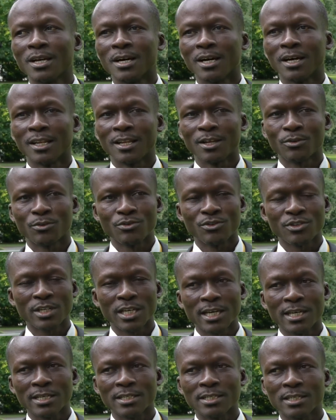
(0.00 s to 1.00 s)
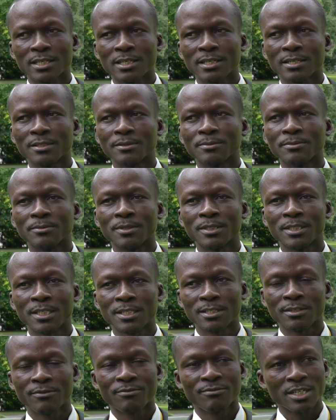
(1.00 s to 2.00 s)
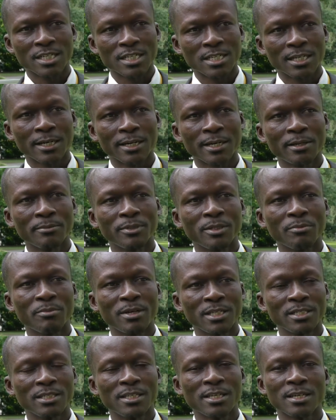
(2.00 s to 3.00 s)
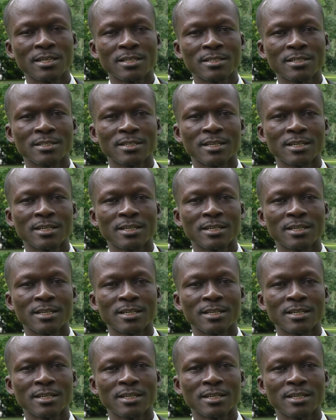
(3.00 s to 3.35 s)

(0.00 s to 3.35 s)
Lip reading: And like you said, this is the first time in many years